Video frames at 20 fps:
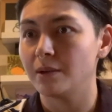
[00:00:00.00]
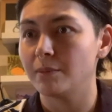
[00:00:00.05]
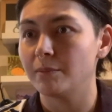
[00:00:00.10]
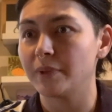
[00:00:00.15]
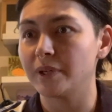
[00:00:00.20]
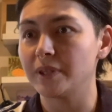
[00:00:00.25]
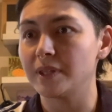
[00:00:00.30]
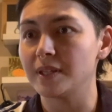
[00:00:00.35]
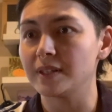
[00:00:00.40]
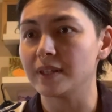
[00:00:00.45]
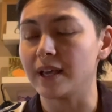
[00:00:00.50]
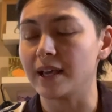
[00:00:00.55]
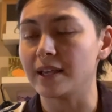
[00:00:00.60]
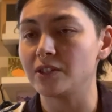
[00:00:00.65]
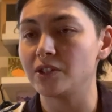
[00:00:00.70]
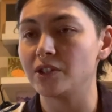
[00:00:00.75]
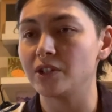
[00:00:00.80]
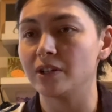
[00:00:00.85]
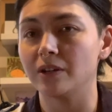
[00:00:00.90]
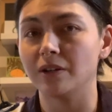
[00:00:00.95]
But this
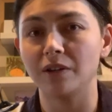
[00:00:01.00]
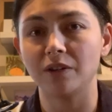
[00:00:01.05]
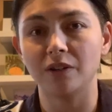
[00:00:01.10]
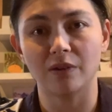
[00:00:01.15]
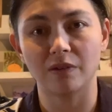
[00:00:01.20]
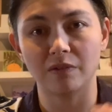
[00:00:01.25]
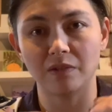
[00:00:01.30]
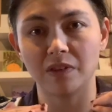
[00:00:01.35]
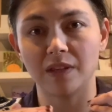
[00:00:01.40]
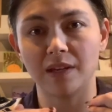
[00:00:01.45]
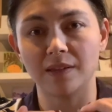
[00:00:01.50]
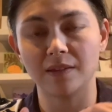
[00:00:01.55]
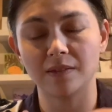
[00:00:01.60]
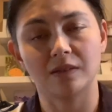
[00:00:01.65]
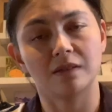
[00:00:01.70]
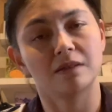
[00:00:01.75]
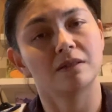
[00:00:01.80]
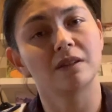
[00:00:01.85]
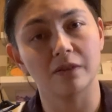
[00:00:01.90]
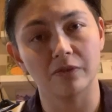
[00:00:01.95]
last year,
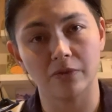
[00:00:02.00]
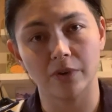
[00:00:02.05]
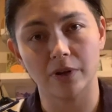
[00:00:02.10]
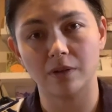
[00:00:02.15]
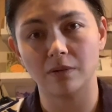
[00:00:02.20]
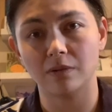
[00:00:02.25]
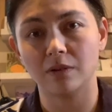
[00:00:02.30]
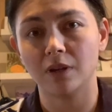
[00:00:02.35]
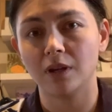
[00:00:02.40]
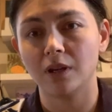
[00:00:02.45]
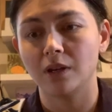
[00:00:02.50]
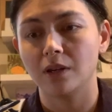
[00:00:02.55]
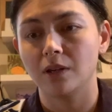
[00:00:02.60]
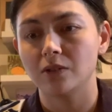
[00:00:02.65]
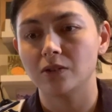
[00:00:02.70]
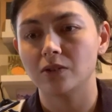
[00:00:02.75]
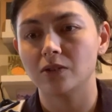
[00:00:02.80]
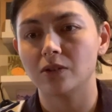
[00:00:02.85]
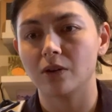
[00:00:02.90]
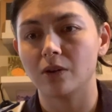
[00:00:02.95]
everything's different.
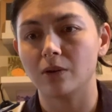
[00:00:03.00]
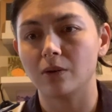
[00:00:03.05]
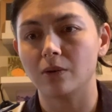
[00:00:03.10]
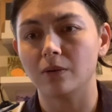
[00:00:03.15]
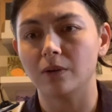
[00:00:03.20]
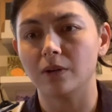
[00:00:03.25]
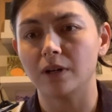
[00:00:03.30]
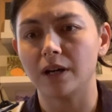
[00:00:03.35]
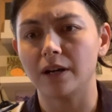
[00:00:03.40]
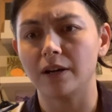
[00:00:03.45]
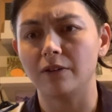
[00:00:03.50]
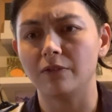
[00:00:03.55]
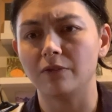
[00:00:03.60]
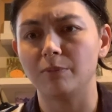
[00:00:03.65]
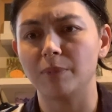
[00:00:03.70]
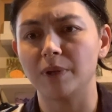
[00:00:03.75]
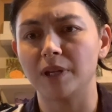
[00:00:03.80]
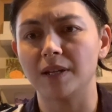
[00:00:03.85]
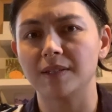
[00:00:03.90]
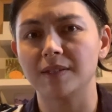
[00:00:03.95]
So
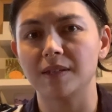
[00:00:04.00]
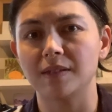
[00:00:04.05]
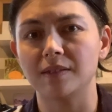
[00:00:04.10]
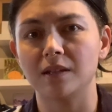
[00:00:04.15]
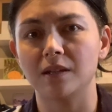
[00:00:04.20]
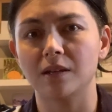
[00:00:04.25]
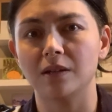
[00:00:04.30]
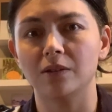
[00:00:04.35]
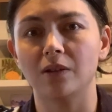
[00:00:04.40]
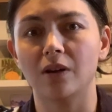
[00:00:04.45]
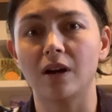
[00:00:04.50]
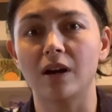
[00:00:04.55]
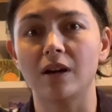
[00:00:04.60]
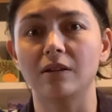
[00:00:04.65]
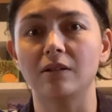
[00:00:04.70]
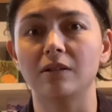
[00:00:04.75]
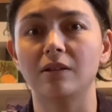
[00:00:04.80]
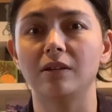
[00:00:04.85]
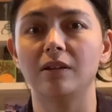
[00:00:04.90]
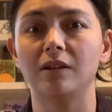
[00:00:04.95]
I've been existing a
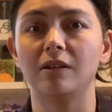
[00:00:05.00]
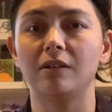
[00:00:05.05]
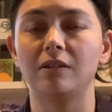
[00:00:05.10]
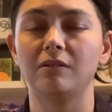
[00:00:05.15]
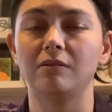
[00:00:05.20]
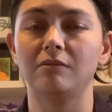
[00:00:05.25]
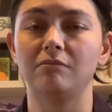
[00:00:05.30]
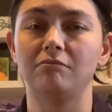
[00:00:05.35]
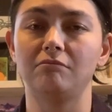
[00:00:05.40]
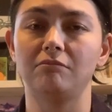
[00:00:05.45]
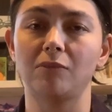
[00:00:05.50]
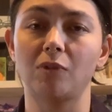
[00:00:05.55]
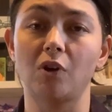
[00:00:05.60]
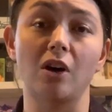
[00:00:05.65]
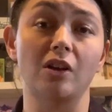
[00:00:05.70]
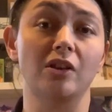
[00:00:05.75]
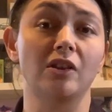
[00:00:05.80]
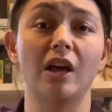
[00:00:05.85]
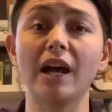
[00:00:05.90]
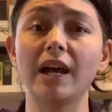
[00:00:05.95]
lot
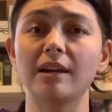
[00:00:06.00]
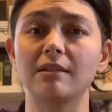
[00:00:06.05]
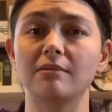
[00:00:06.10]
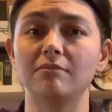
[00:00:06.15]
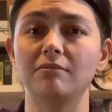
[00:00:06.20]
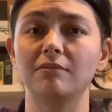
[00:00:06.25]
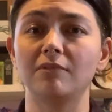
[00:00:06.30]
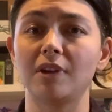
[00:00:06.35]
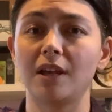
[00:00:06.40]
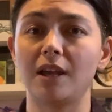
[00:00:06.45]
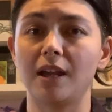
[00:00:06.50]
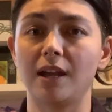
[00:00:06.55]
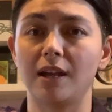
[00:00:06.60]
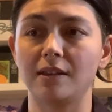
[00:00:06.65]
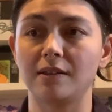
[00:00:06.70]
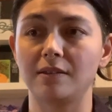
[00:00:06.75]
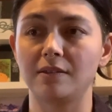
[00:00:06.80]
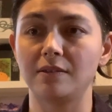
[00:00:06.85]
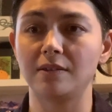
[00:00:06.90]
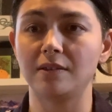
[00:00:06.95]
online
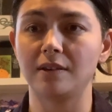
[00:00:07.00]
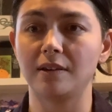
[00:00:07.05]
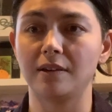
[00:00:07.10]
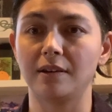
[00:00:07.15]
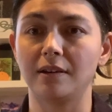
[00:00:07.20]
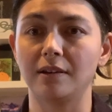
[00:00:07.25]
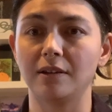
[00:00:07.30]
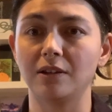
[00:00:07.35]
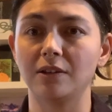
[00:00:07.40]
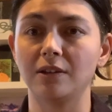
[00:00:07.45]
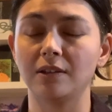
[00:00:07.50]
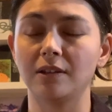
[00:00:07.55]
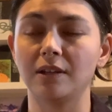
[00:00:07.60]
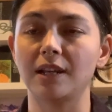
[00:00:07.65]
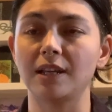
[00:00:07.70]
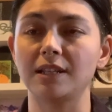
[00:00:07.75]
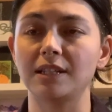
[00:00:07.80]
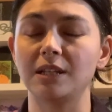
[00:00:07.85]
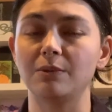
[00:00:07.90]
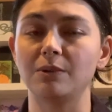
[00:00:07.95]
and
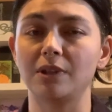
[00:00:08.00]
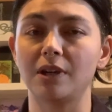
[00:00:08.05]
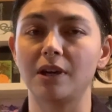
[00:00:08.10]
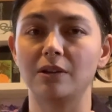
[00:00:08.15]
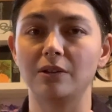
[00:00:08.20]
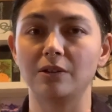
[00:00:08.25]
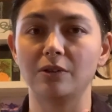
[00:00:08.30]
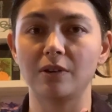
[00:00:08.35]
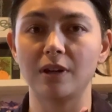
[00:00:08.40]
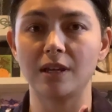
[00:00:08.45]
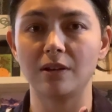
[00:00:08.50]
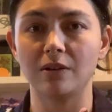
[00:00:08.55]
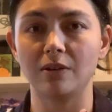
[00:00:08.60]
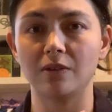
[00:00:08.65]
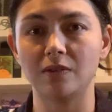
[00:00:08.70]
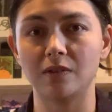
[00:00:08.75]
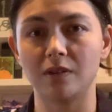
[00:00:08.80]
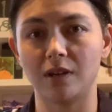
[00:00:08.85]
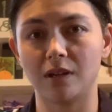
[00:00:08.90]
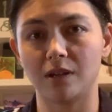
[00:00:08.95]
connecting with other
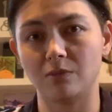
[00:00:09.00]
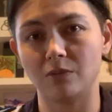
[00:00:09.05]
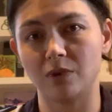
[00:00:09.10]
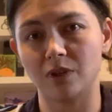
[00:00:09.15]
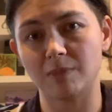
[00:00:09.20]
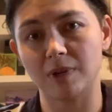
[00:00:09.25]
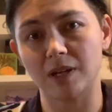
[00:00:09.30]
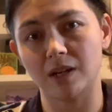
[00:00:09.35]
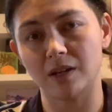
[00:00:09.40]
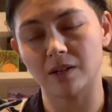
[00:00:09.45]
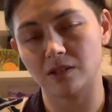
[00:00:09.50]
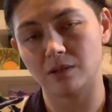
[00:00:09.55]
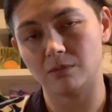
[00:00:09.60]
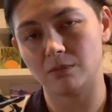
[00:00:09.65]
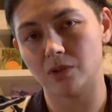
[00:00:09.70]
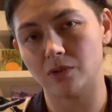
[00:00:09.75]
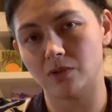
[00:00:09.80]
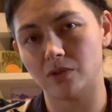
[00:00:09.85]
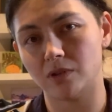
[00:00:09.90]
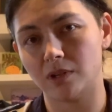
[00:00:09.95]
creators and with my
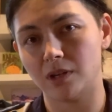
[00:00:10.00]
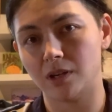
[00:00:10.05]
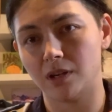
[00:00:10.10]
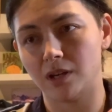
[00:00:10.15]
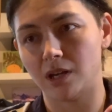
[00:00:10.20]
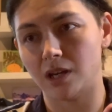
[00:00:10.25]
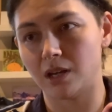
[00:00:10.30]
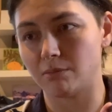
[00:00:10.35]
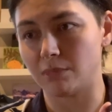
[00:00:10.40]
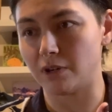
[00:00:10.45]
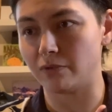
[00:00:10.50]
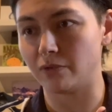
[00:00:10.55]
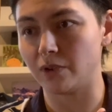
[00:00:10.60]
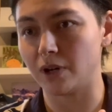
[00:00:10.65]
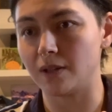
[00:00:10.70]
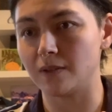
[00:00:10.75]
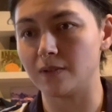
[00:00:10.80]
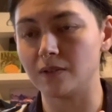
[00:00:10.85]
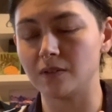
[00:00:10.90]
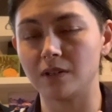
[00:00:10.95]
customers and my
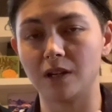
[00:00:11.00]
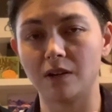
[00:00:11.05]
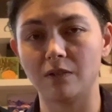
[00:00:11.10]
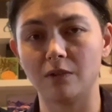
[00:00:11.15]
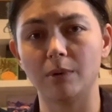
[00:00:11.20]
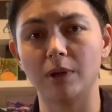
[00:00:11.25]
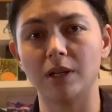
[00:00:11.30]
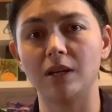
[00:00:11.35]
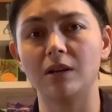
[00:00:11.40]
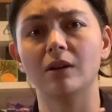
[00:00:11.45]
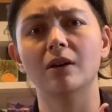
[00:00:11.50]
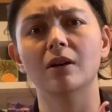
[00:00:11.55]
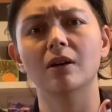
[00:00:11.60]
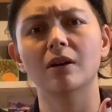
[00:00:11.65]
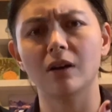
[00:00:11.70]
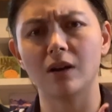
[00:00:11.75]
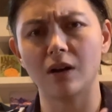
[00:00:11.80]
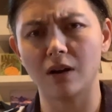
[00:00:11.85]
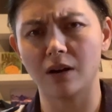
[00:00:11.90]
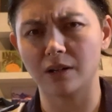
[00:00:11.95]
friends and everybody
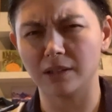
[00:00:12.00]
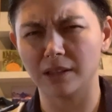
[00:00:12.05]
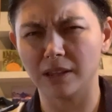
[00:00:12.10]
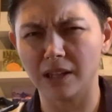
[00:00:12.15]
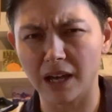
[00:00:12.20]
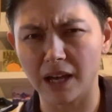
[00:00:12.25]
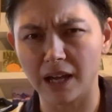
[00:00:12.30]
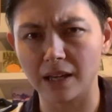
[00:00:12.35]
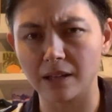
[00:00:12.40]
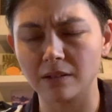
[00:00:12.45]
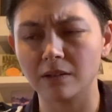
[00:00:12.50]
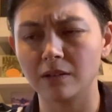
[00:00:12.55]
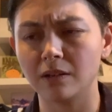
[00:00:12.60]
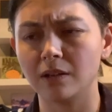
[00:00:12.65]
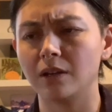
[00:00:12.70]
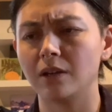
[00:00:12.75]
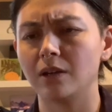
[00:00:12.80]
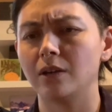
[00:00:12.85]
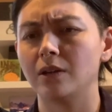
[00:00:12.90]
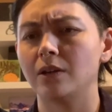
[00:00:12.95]
online.
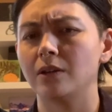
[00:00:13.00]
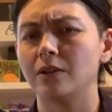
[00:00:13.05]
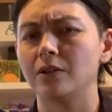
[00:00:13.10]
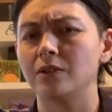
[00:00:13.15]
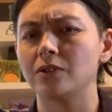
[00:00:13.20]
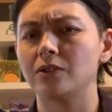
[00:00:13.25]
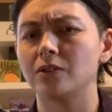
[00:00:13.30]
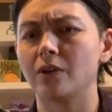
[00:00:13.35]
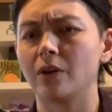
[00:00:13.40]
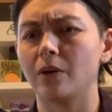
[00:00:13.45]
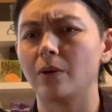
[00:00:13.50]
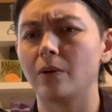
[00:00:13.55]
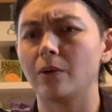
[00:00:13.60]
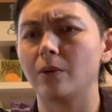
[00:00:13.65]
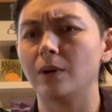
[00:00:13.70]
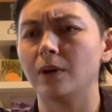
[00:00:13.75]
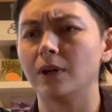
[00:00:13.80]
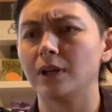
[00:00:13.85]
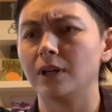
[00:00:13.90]
So